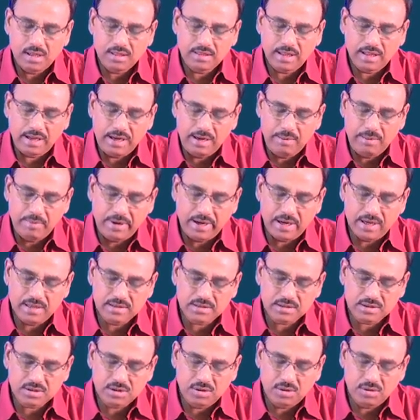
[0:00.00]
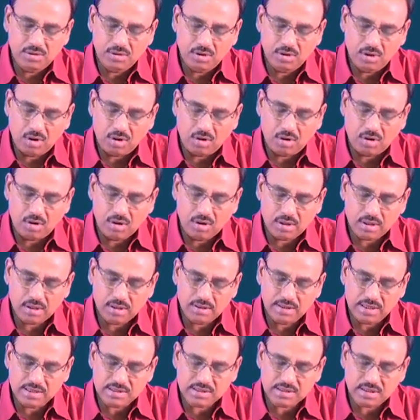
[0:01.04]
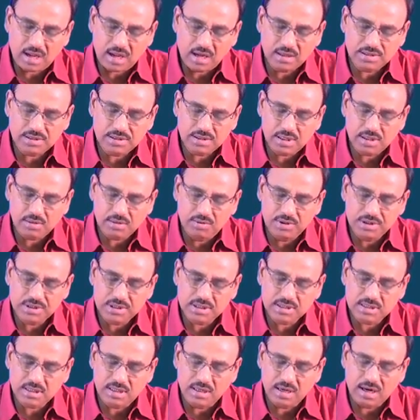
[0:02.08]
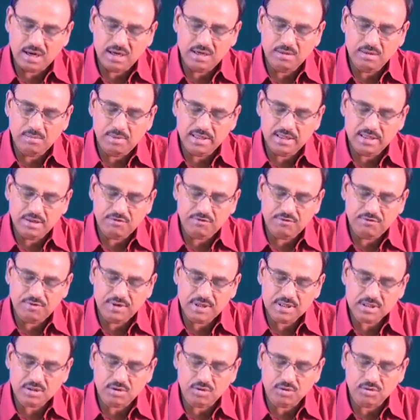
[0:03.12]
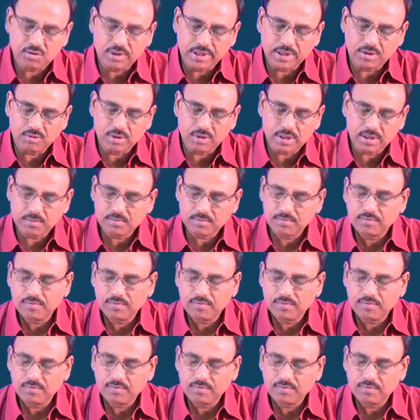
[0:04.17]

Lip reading: the image or the structure which is learned by the first autoencoder.